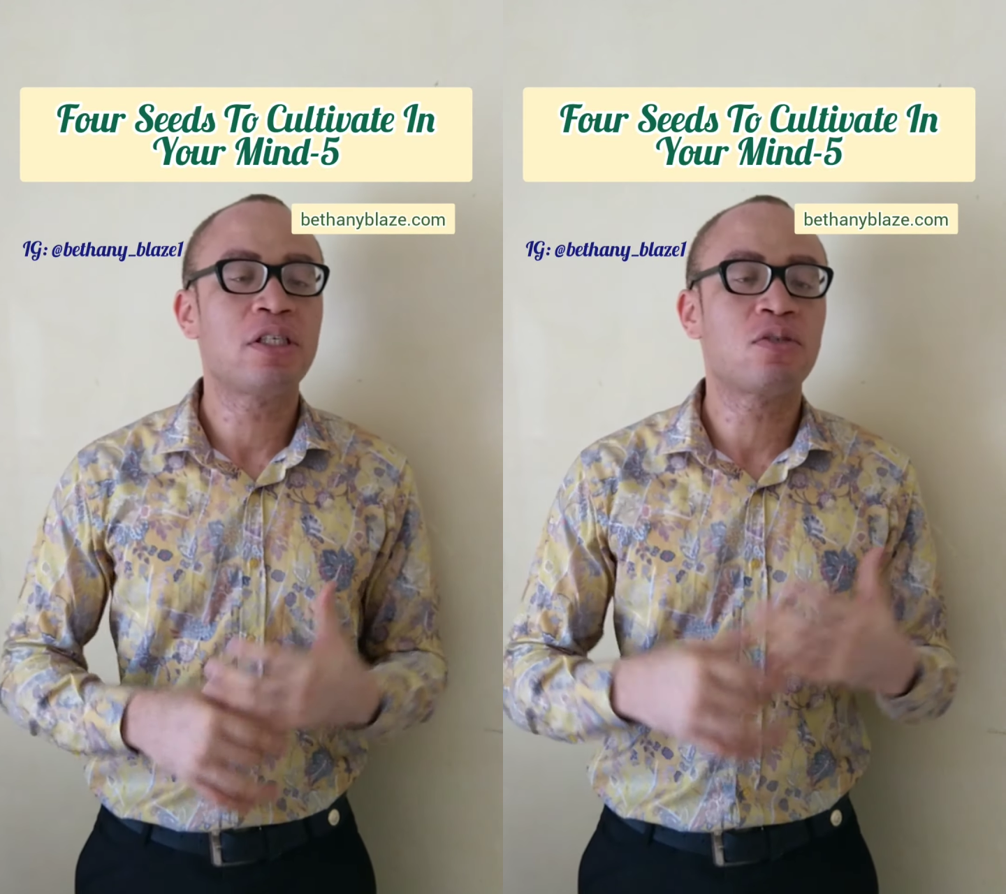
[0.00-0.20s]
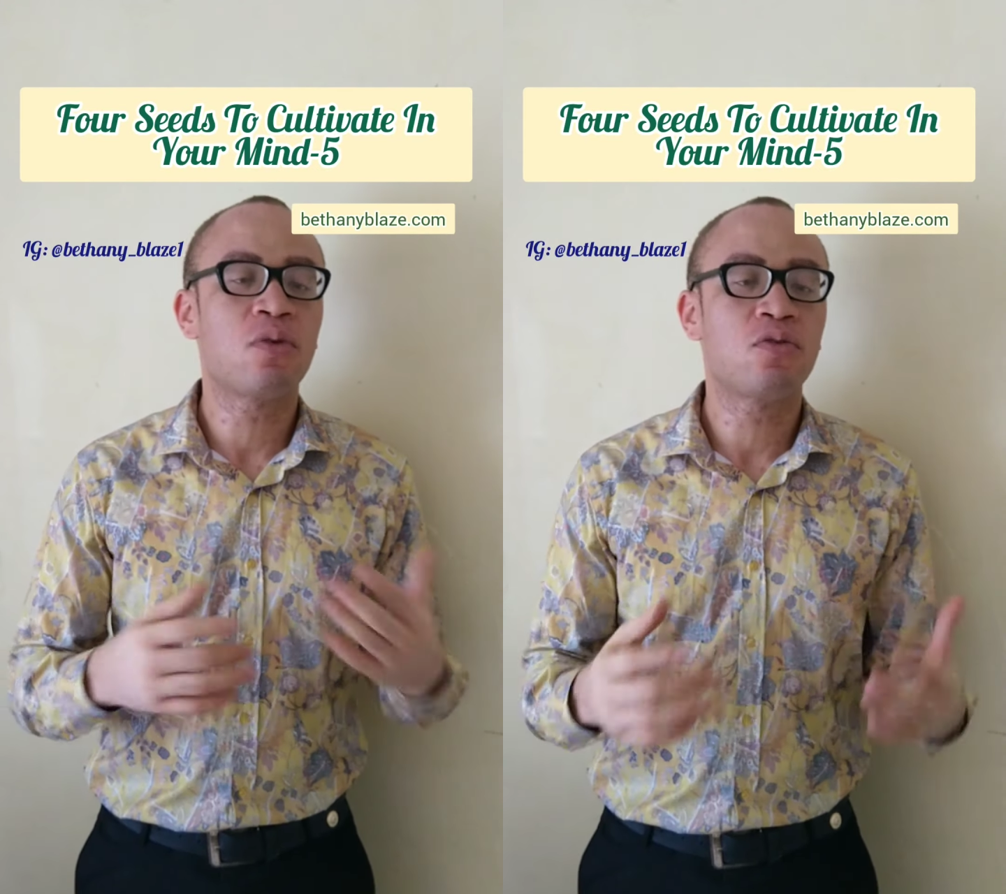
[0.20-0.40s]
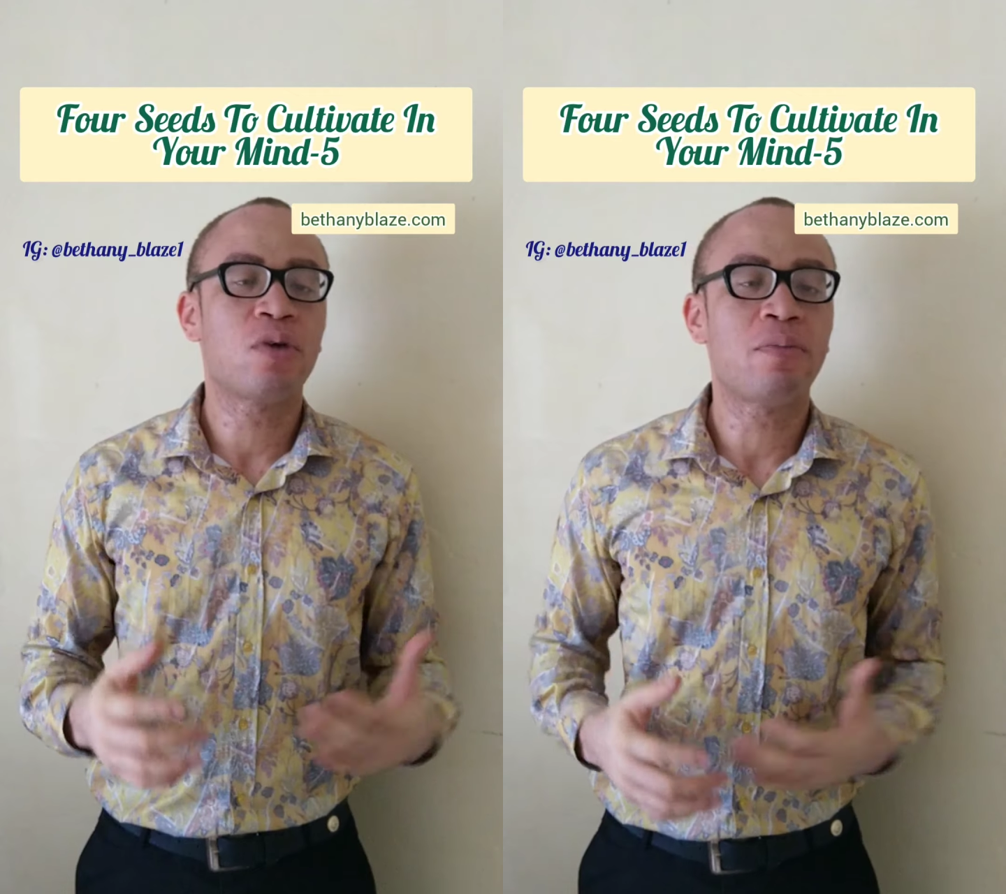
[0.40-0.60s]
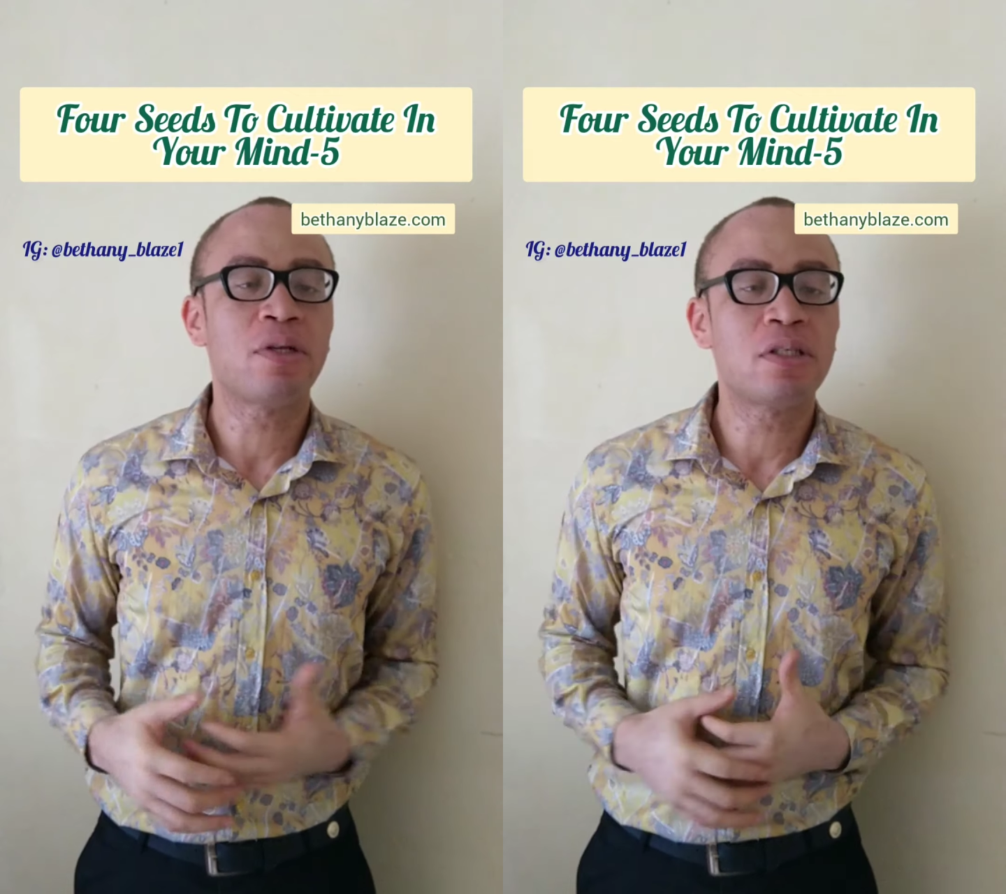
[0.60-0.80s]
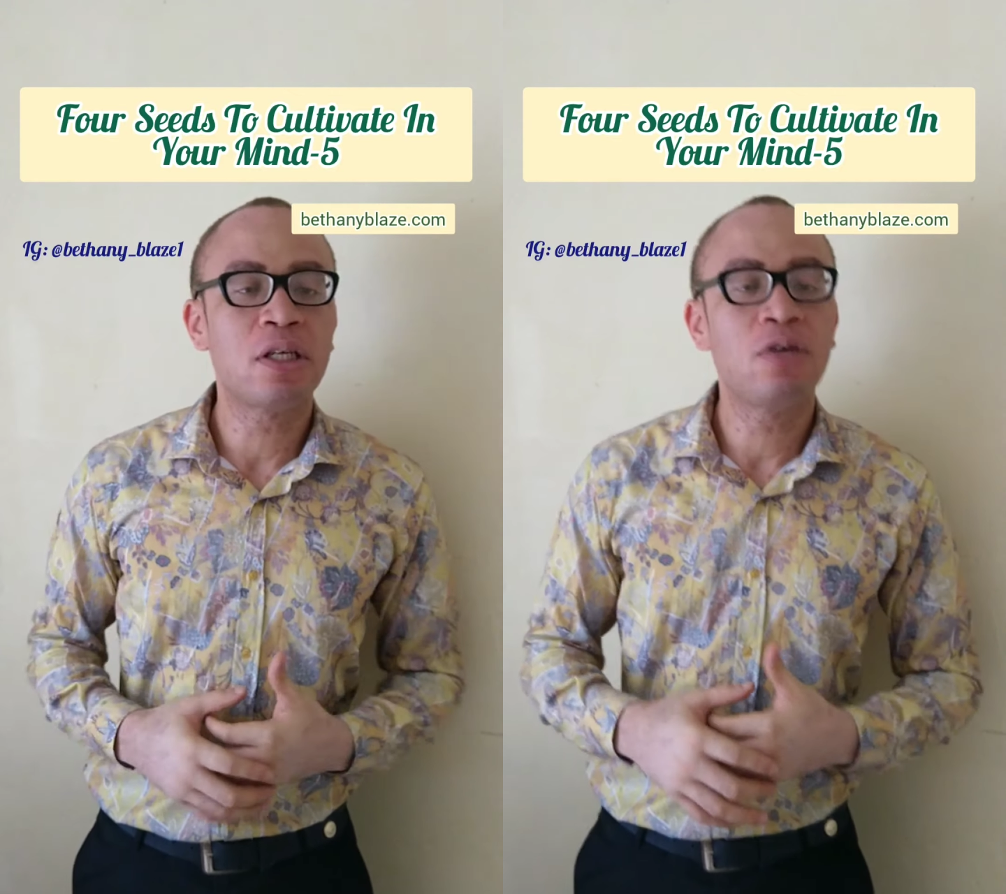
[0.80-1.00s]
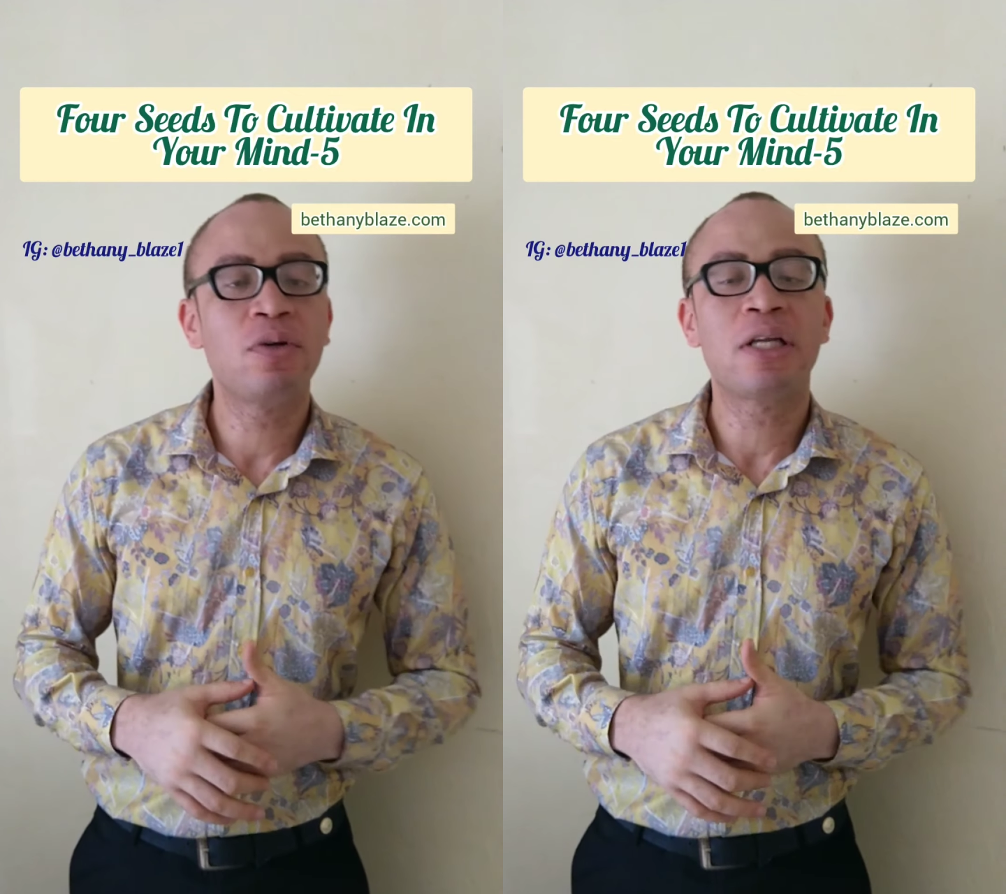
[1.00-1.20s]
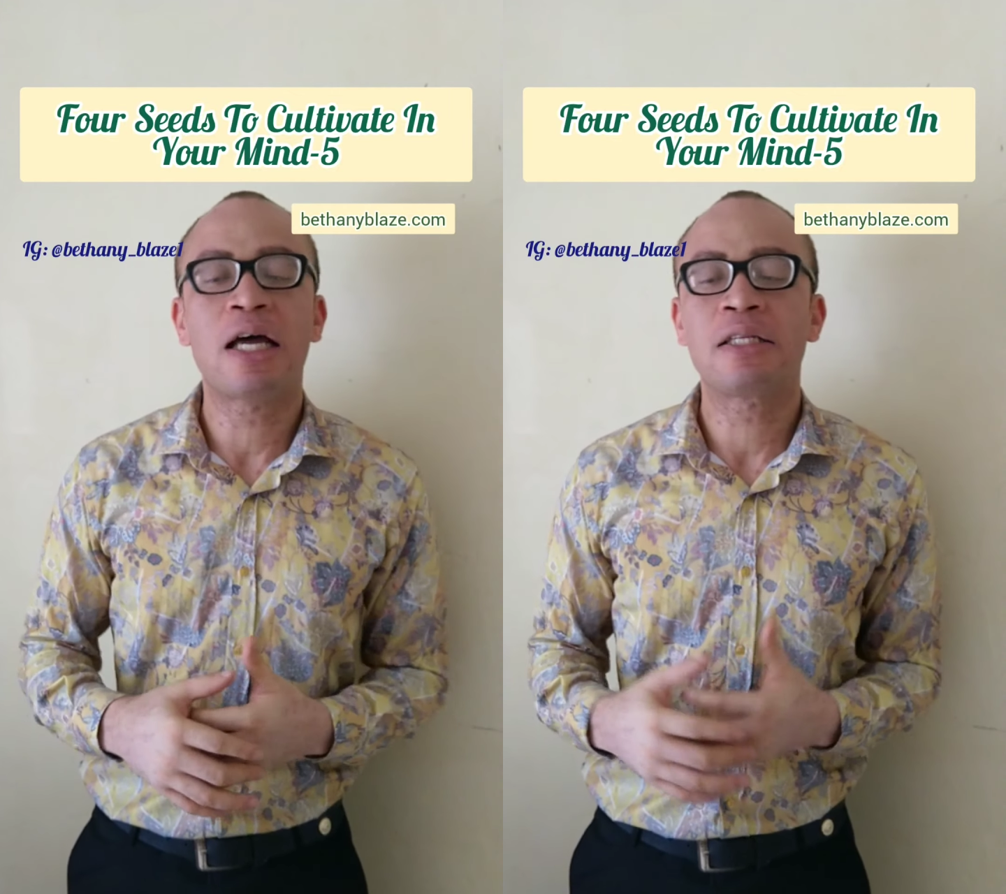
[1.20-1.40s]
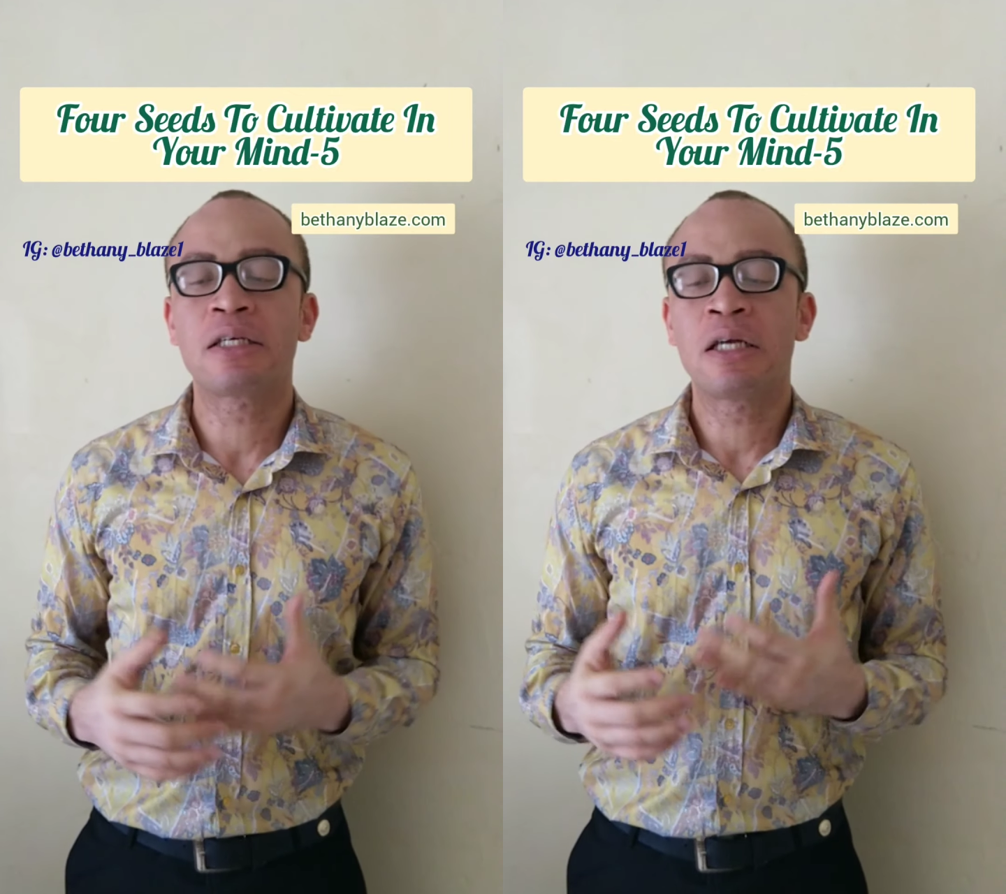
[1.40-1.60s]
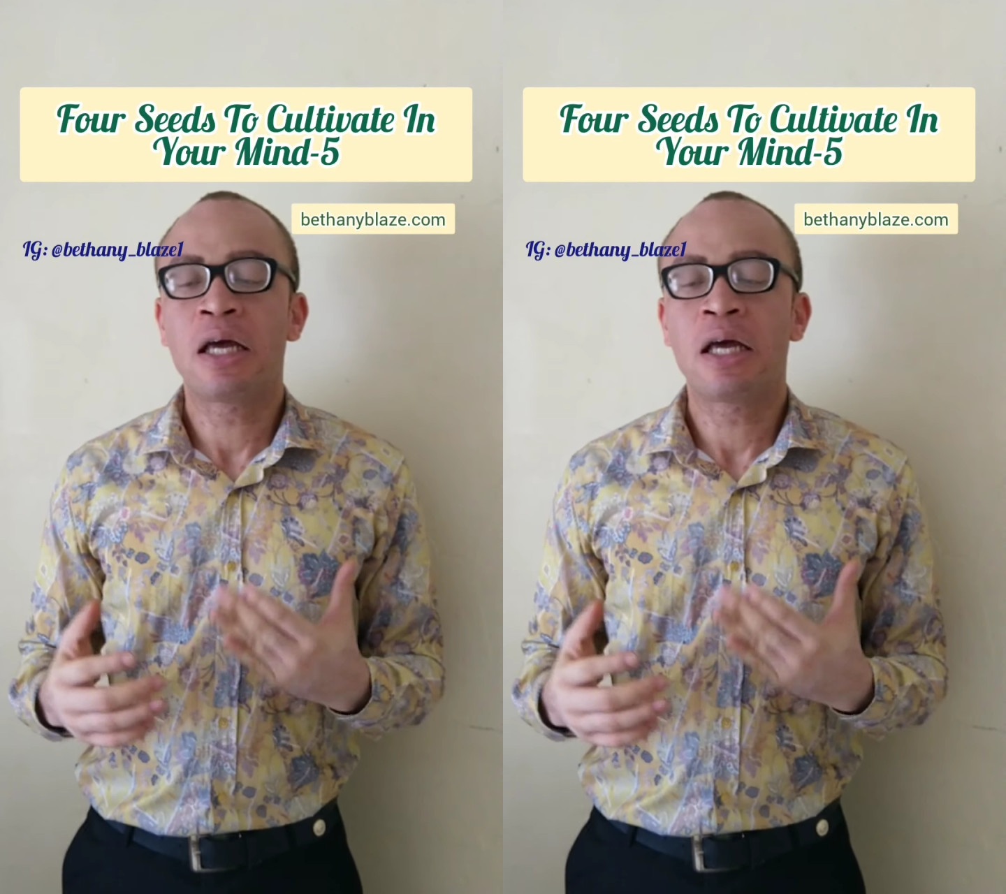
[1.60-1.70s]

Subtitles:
this is what we have been dealing with, and